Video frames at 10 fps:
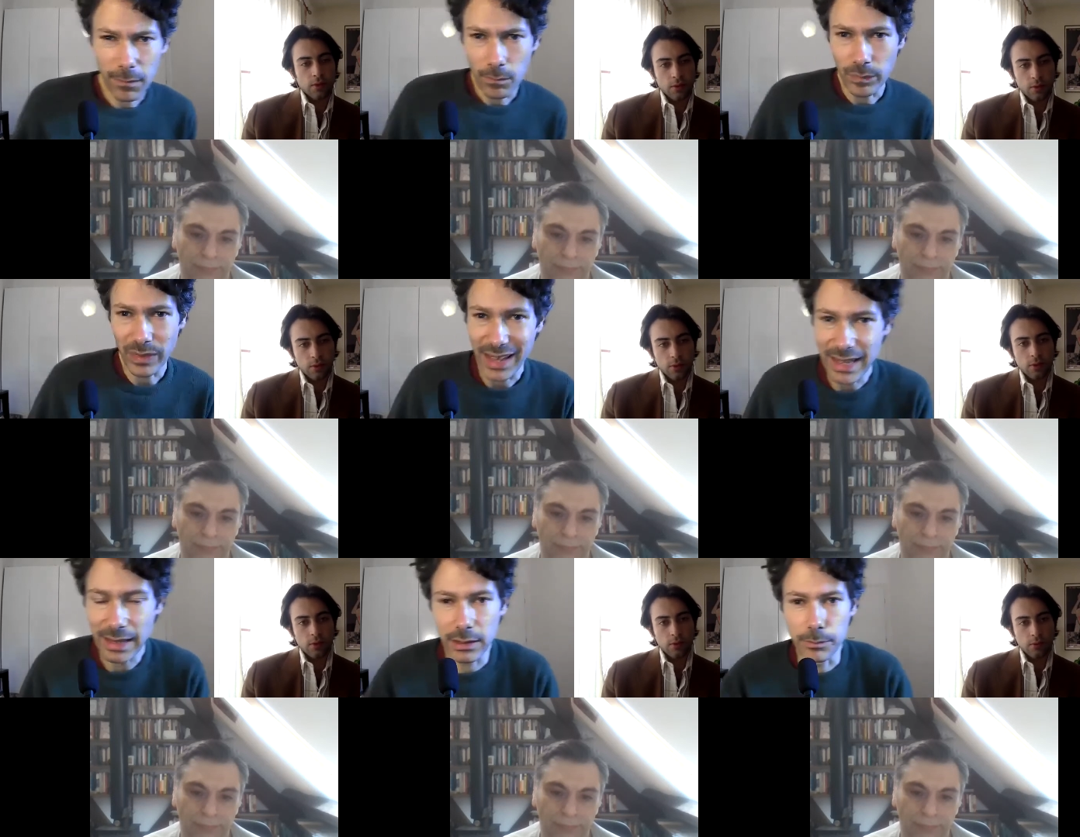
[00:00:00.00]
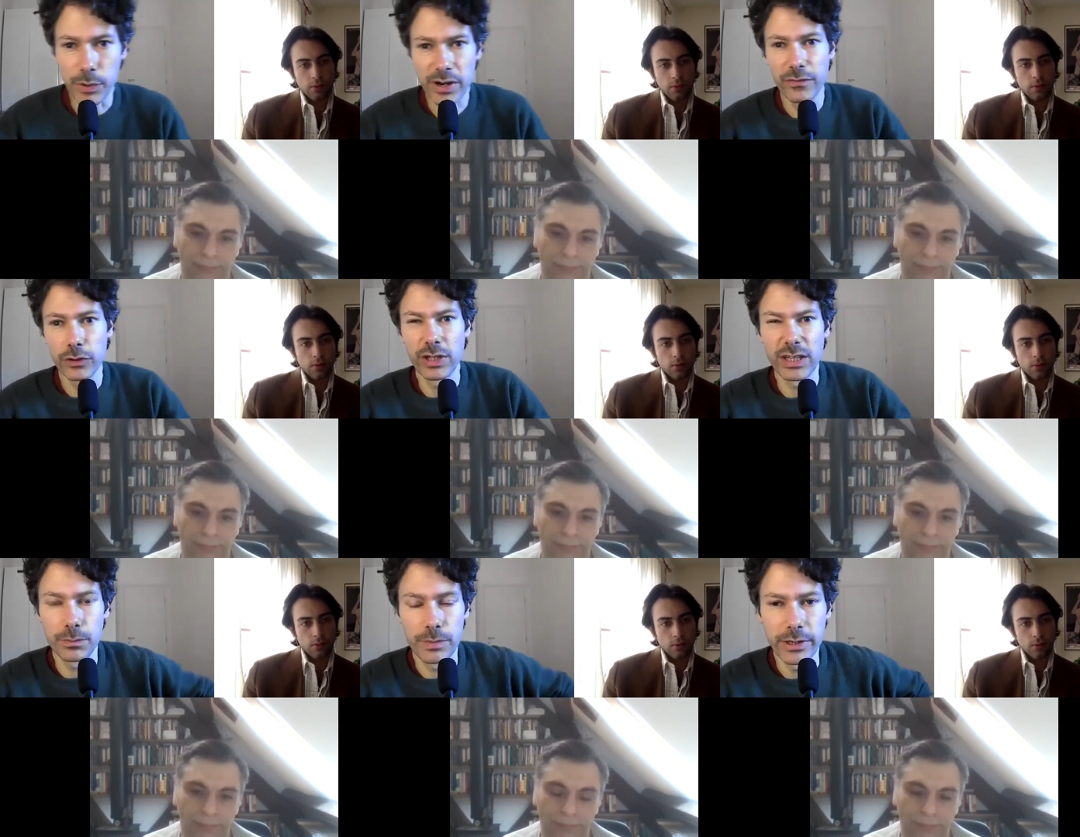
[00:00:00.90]
Speaker 1: mm, I got a previous
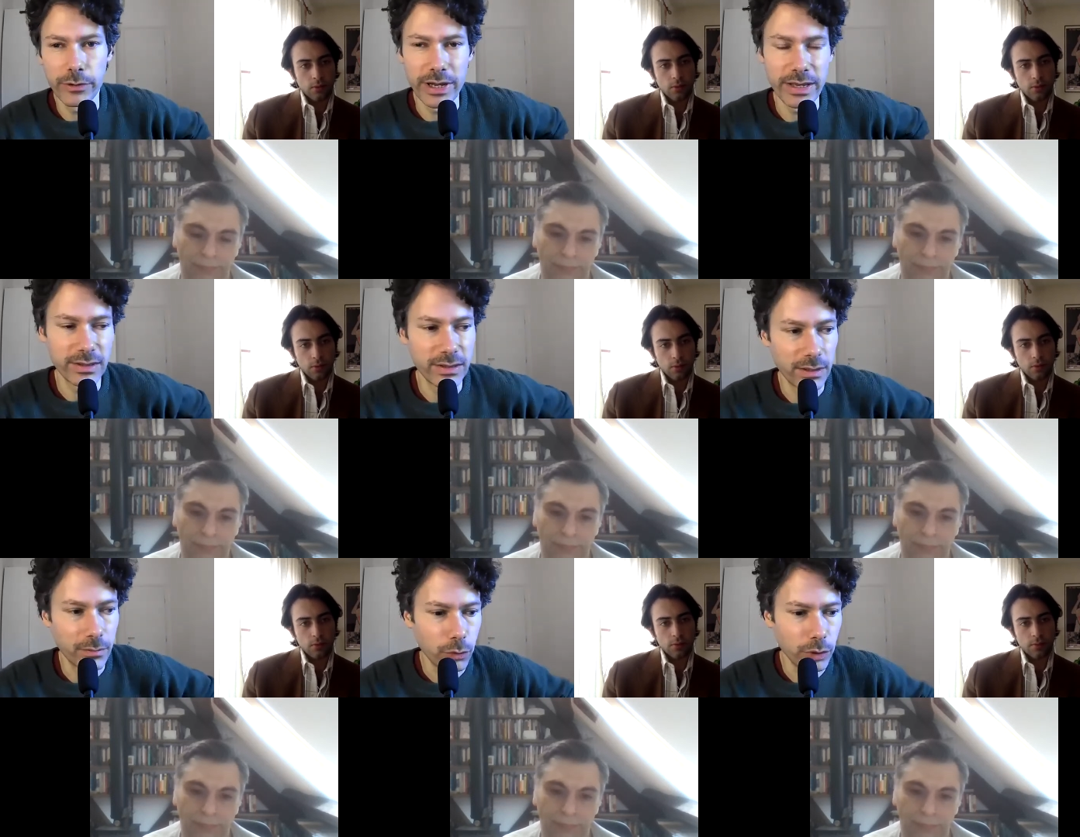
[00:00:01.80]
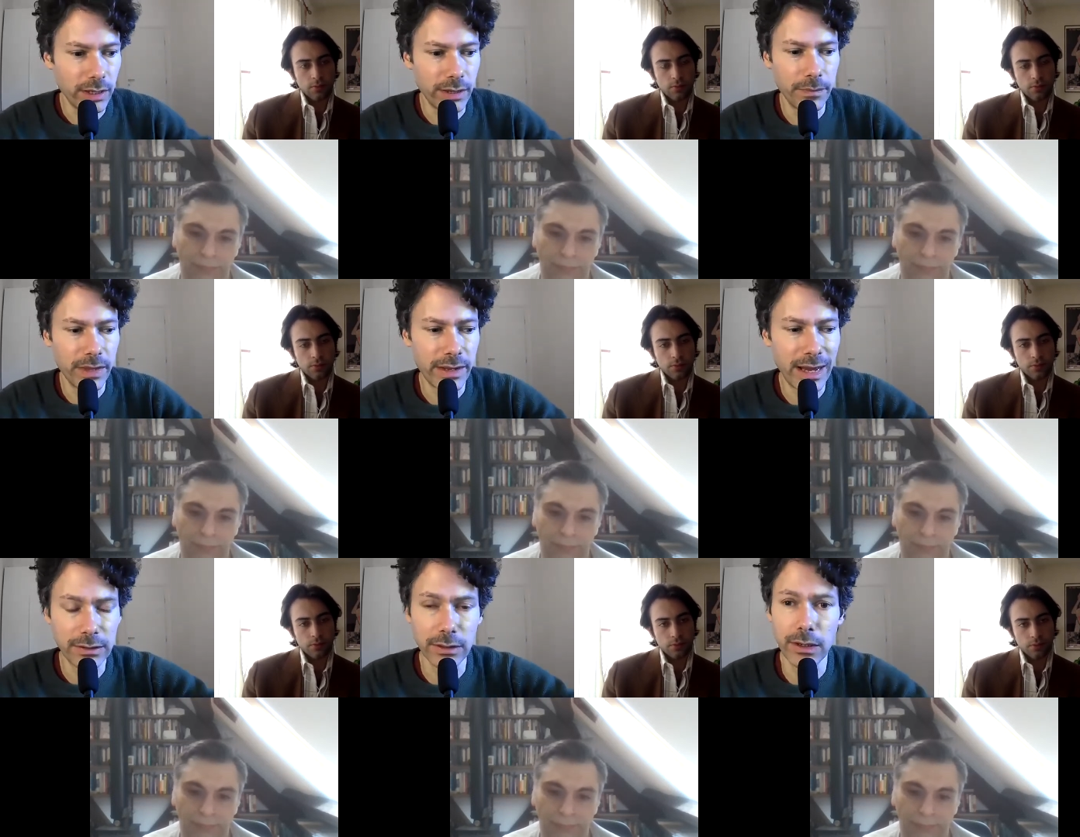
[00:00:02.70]
experience uh, with
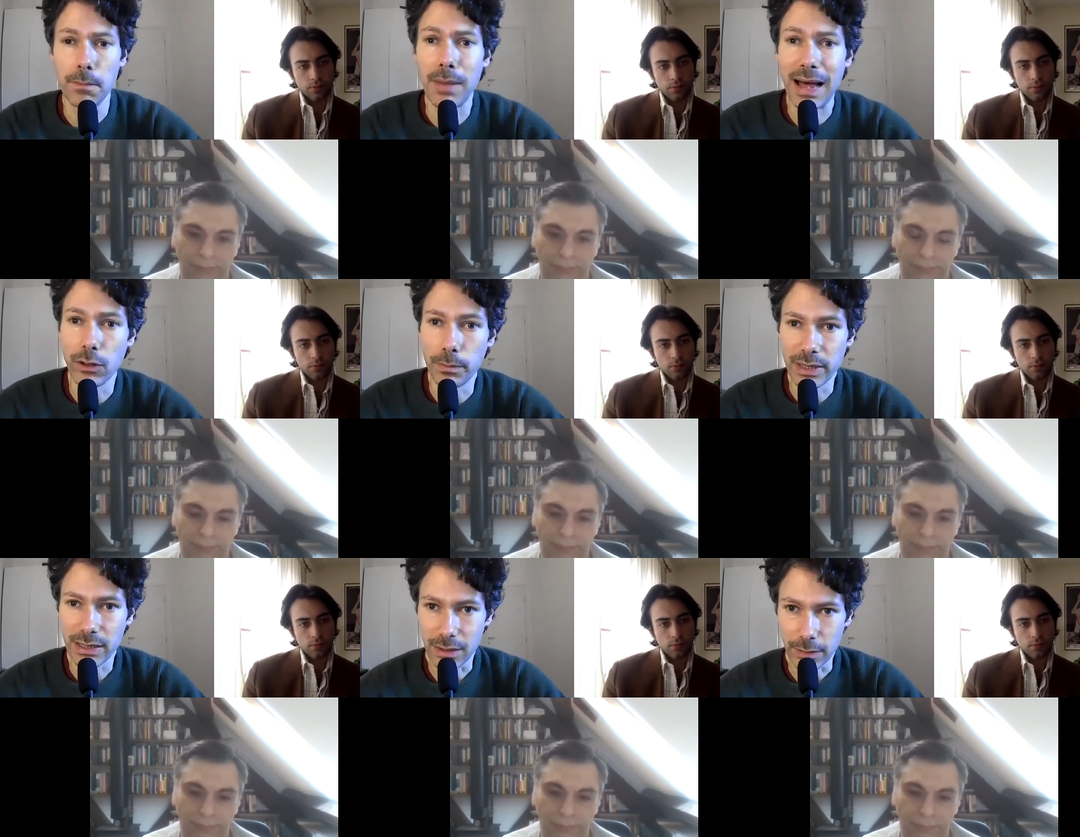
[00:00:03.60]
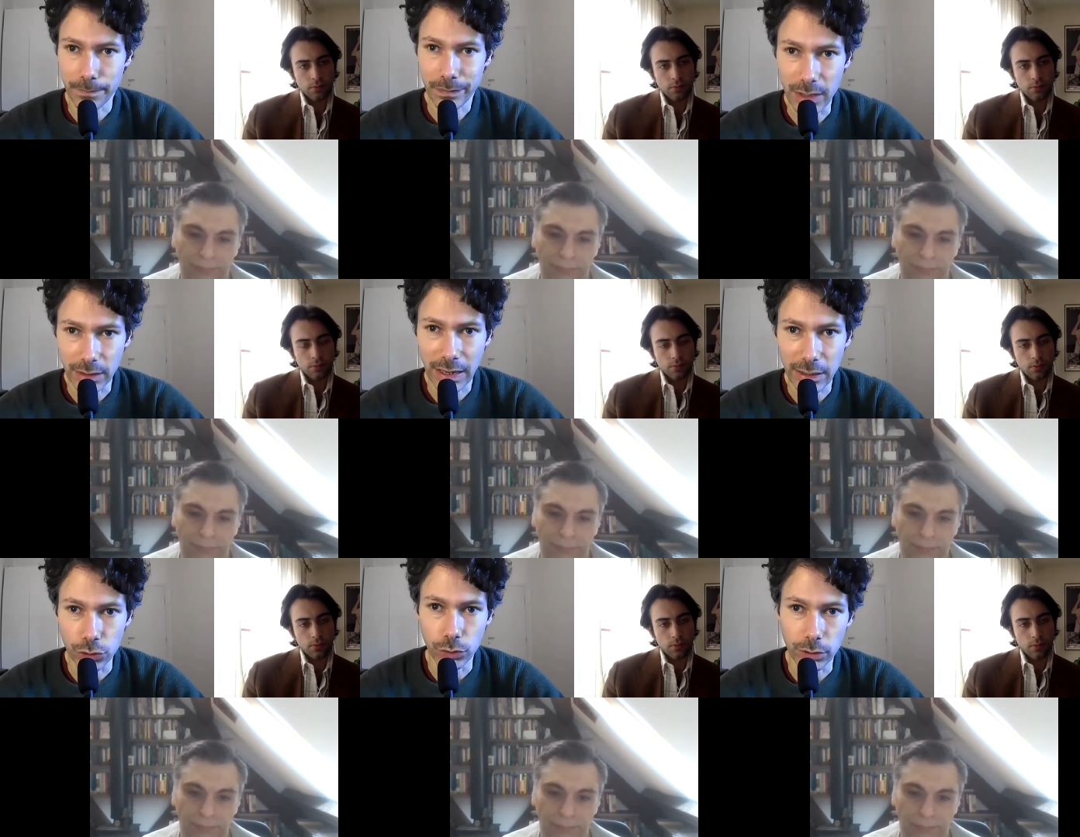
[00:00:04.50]
another biopic uh, that
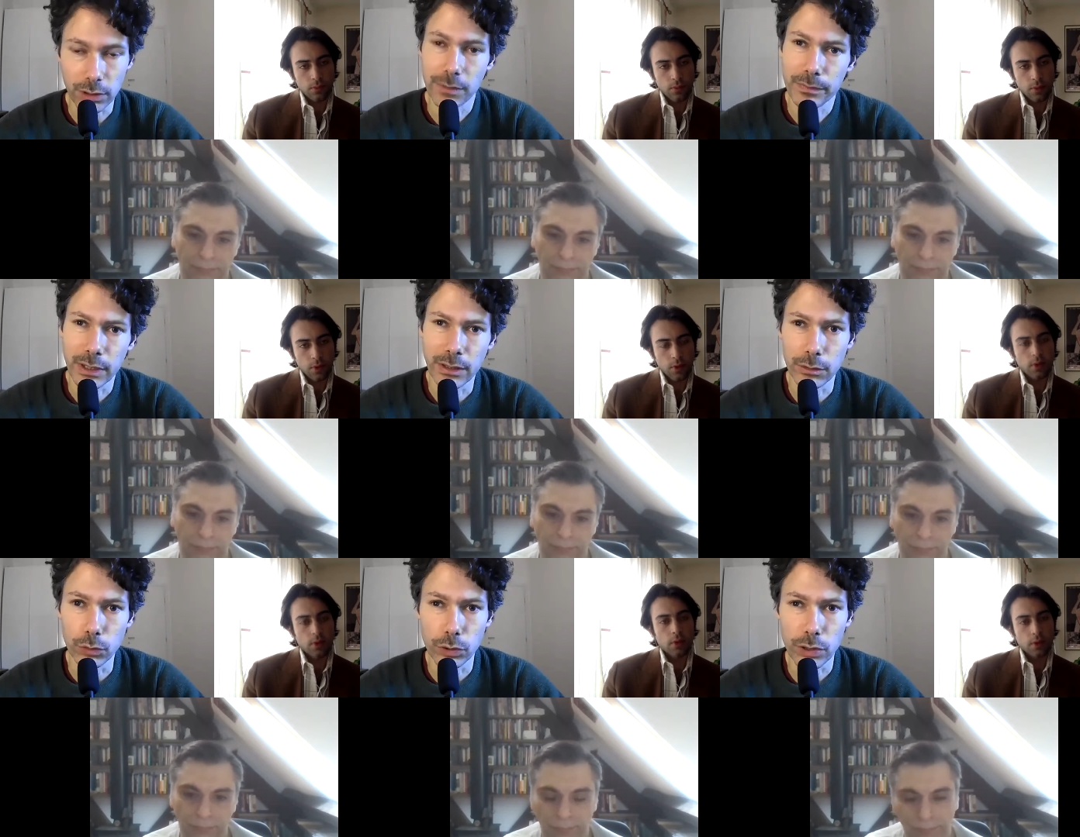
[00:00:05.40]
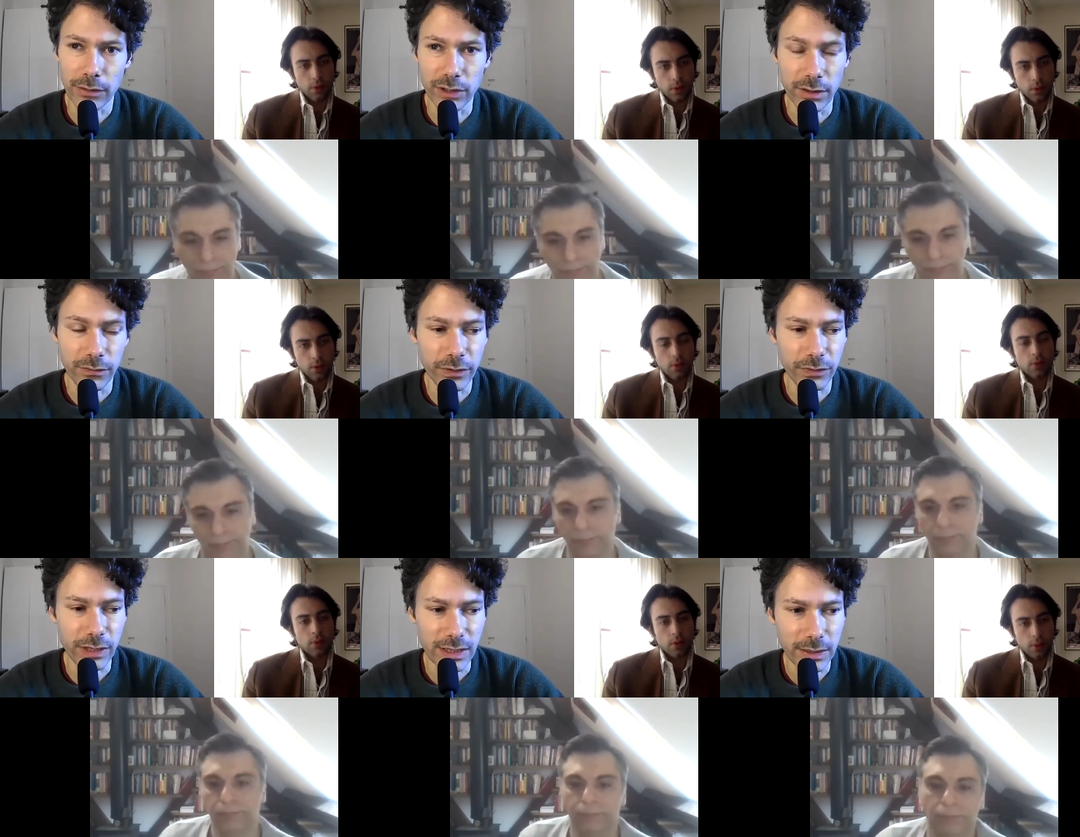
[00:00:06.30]
I shot uh, in
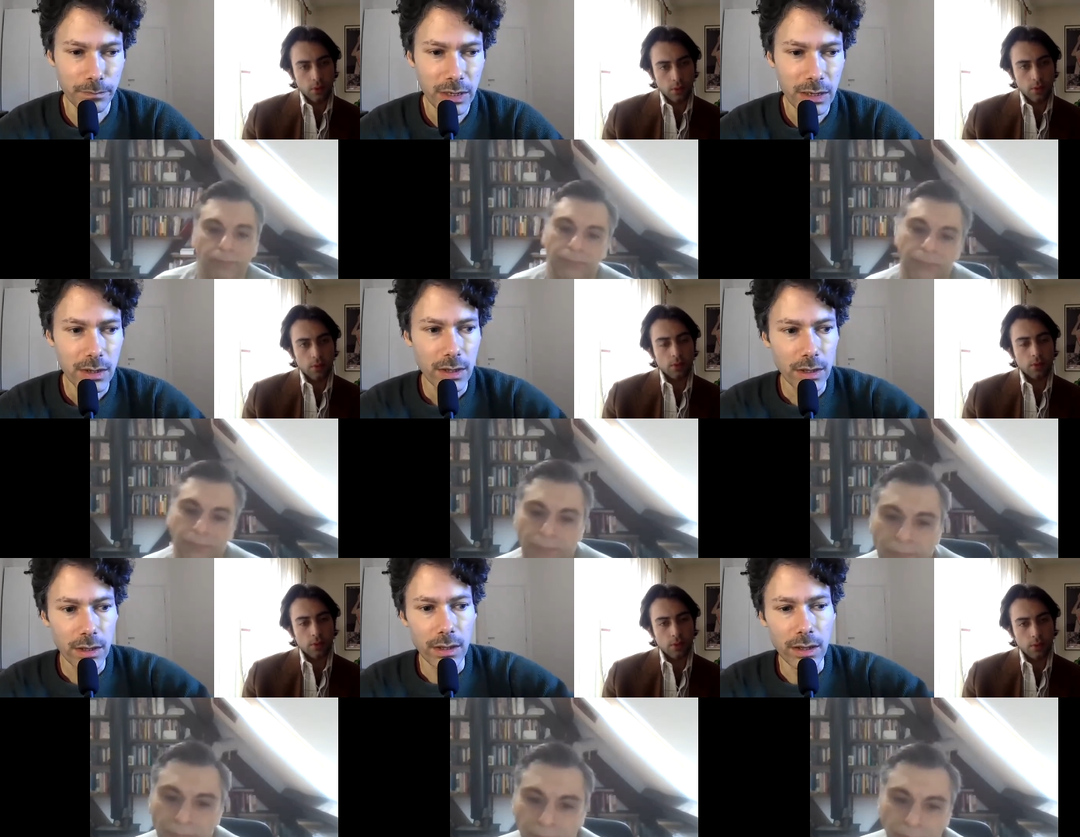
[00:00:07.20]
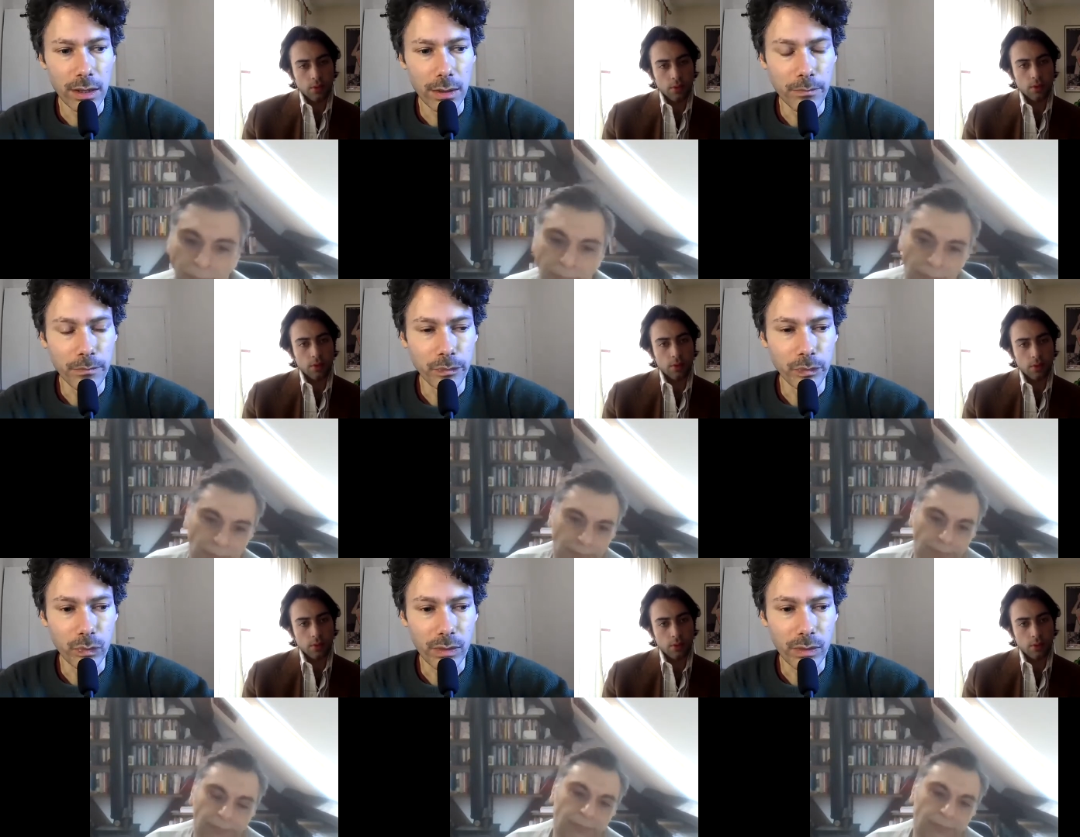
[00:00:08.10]
2015. Um,